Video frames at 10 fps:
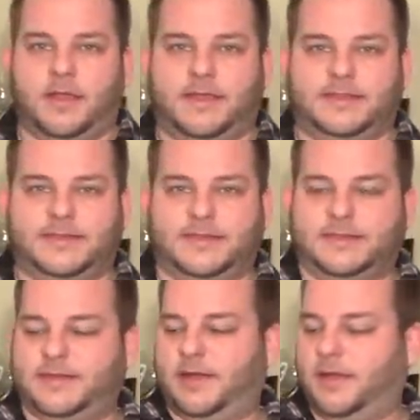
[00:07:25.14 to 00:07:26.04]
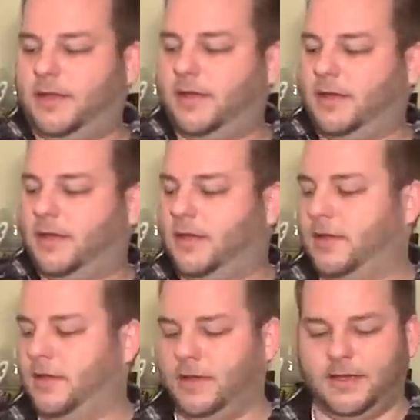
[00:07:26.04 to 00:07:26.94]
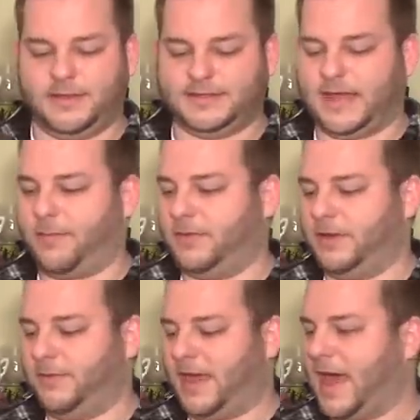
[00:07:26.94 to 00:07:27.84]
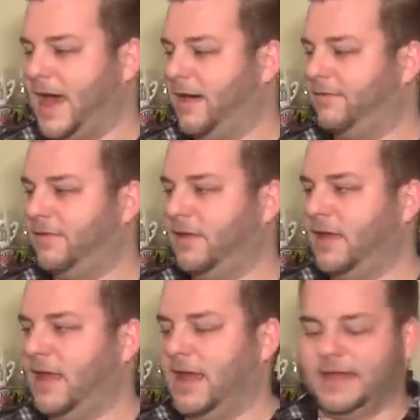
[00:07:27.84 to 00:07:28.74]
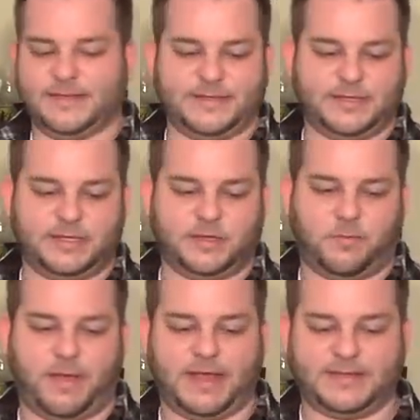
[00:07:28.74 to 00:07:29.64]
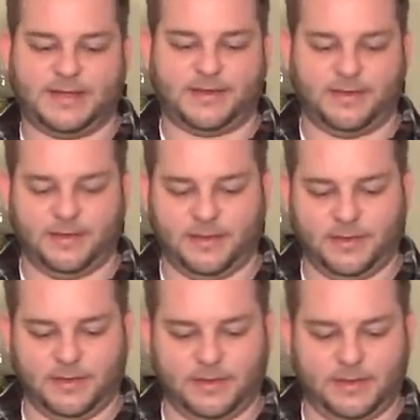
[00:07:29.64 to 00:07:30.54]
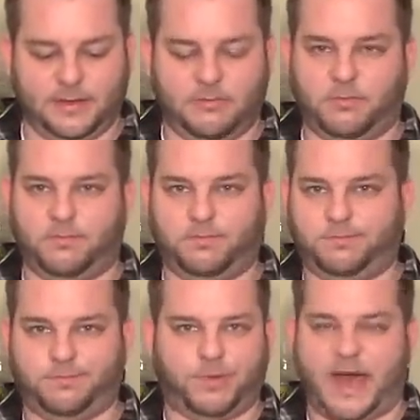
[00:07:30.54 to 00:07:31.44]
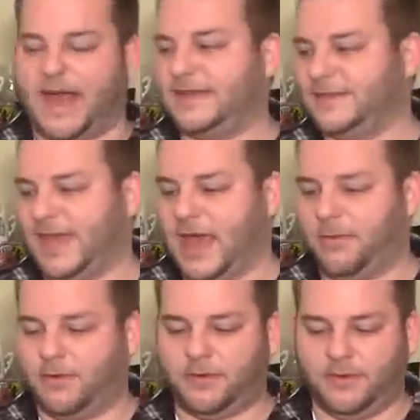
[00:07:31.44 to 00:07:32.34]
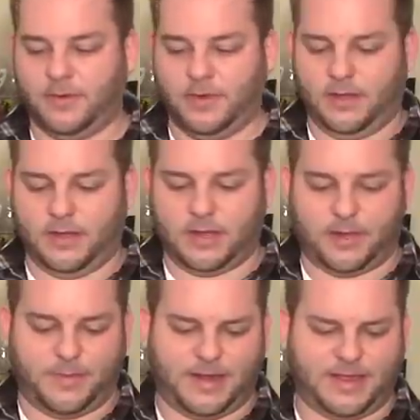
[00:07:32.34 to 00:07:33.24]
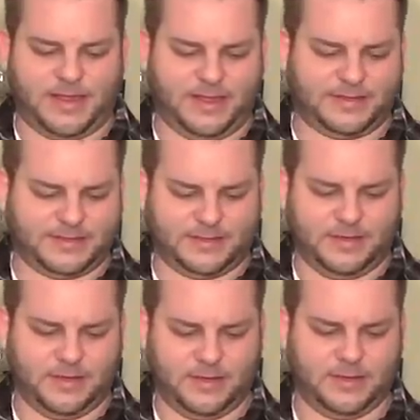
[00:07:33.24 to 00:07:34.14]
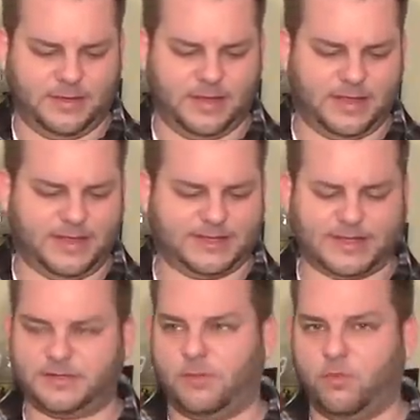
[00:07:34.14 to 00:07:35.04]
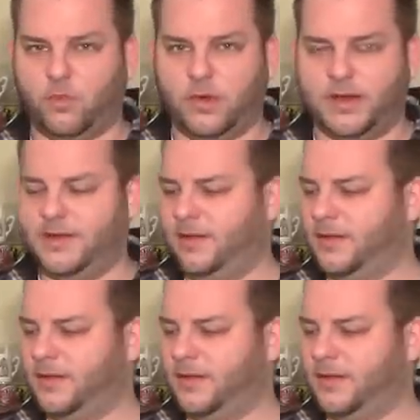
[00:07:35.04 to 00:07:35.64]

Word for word: This is the scabbard that we have, and this is just your basic black scabbard. Um, and I think it's I think it's actually wood